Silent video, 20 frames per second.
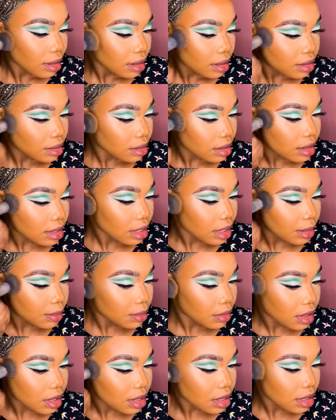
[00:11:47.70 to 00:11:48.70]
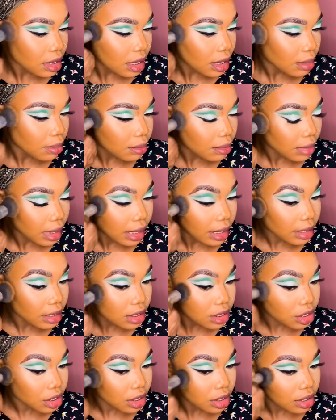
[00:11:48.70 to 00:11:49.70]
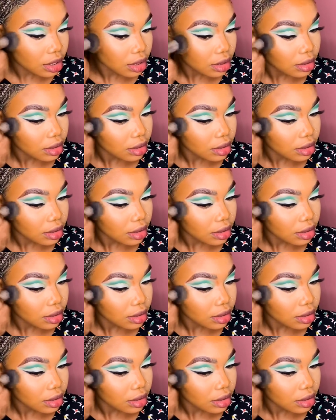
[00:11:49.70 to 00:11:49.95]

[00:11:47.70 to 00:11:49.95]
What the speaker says: Just keep the same energy.